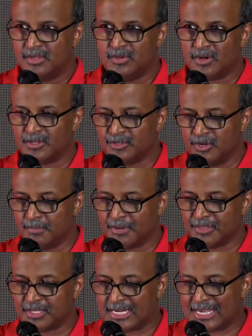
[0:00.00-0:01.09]
You all know
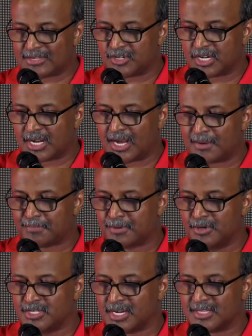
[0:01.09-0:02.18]
about the electric car
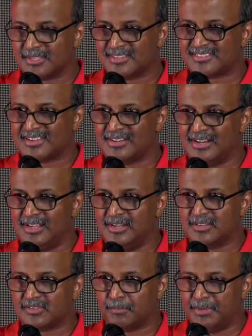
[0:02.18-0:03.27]
project that suddenly
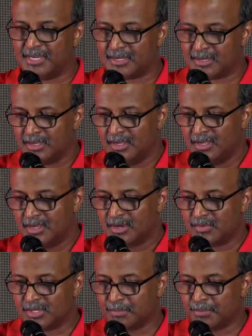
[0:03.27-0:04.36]
disappeared when